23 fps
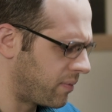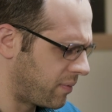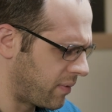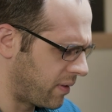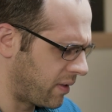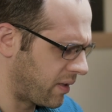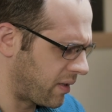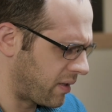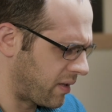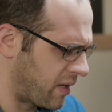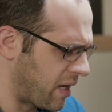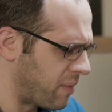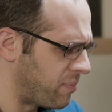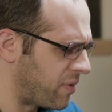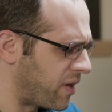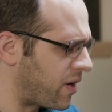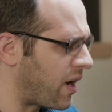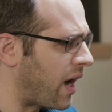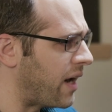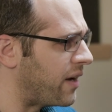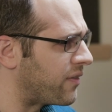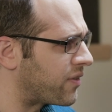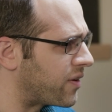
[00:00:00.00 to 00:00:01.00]
it can be
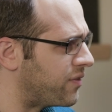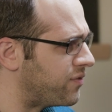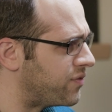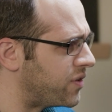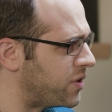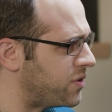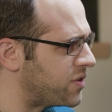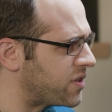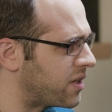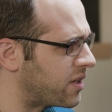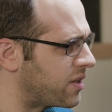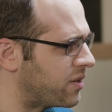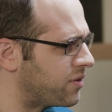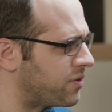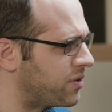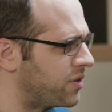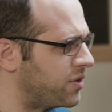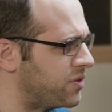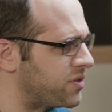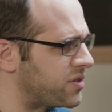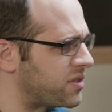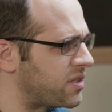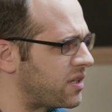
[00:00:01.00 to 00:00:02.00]
kind of confusing.
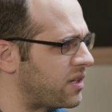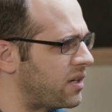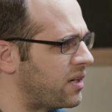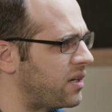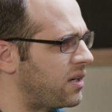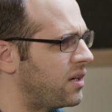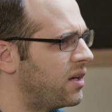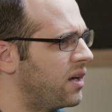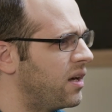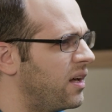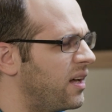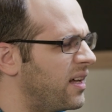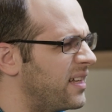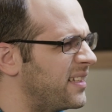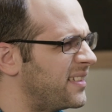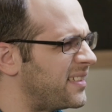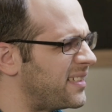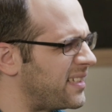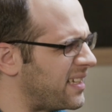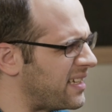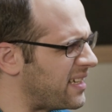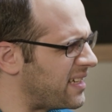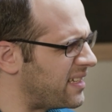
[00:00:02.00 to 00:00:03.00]
You see
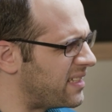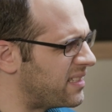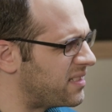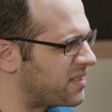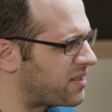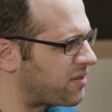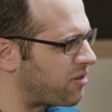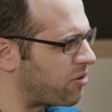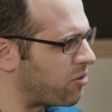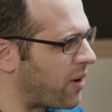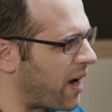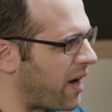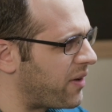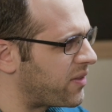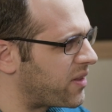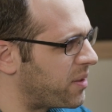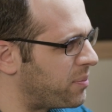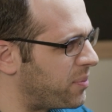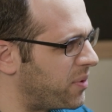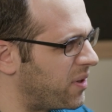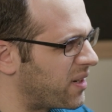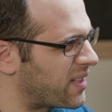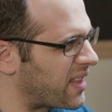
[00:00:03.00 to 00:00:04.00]
scenes throughout
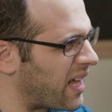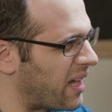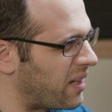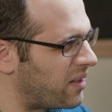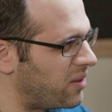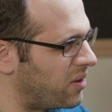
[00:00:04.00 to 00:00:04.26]
the book that